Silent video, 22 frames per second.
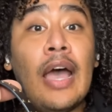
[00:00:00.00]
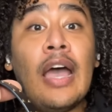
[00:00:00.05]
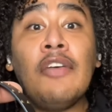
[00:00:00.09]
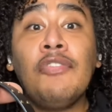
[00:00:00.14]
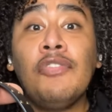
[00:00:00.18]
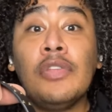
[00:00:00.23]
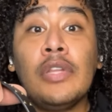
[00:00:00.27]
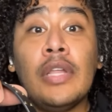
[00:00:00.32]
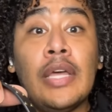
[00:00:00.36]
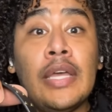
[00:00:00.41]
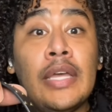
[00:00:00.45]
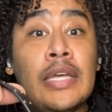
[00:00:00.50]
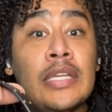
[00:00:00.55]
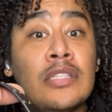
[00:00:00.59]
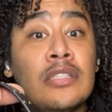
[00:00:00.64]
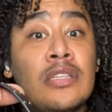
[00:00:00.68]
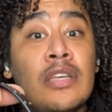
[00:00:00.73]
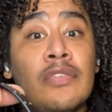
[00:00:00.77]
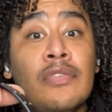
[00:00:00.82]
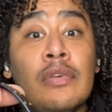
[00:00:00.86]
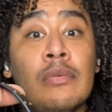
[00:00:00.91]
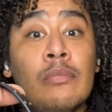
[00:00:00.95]
I feel like it's
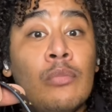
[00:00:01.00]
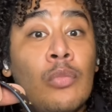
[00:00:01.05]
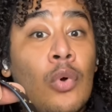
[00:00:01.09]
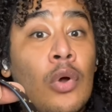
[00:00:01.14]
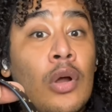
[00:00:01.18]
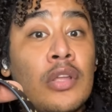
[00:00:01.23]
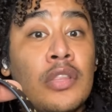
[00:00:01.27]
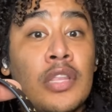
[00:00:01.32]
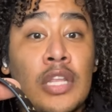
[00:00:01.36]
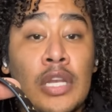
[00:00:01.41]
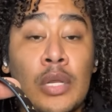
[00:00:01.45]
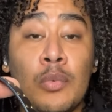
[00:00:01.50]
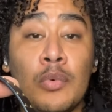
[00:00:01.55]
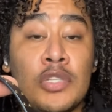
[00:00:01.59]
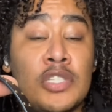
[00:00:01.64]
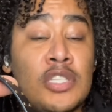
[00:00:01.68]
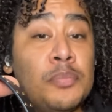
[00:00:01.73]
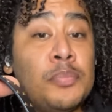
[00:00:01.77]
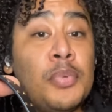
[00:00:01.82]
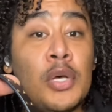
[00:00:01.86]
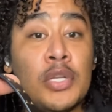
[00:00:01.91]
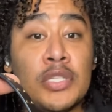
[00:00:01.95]
giving more than it was
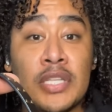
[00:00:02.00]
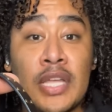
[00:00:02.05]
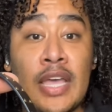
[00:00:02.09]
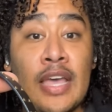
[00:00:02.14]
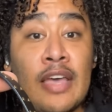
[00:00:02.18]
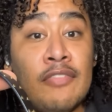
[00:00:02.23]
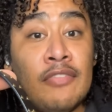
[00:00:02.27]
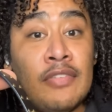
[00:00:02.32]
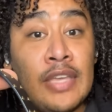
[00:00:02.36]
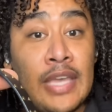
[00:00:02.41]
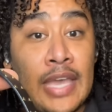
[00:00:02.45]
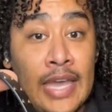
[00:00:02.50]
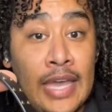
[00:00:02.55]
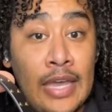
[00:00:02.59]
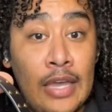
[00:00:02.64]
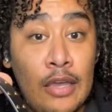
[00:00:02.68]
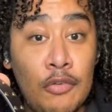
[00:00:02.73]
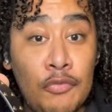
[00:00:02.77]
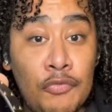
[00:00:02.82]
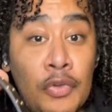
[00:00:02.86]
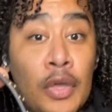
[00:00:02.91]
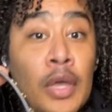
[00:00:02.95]
supposed to have
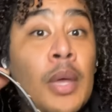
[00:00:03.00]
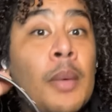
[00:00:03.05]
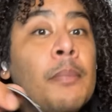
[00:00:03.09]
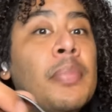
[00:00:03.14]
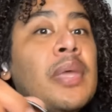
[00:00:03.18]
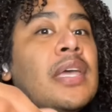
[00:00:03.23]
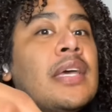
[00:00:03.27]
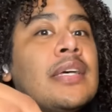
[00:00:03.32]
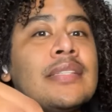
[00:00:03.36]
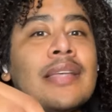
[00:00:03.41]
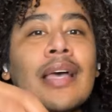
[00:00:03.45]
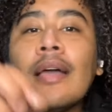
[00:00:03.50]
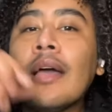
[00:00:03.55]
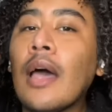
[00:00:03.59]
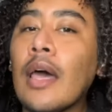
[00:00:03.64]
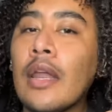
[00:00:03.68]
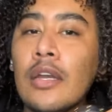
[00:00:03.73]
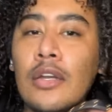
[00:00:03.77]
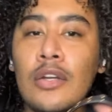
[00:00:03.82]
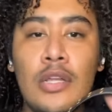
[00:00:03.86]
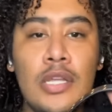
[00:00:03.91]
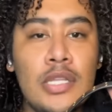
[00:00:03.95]
gave because I
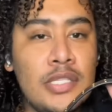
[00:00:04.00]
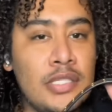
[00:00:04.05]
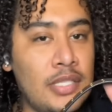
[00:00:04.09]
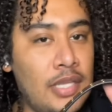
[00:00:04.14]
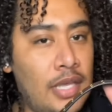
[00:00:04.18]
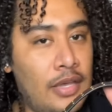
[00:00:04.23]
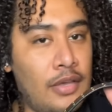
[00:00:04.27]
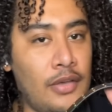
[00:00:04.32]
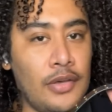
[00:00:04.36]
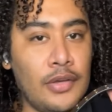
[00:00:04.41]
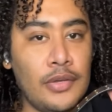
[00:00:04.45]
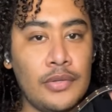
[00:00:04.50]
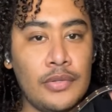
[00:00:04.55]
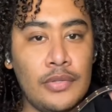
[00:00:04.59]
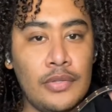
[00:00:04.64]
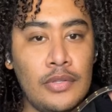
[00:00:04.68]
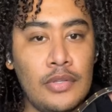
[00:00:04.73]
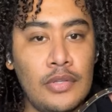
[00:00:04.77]
got it on sale.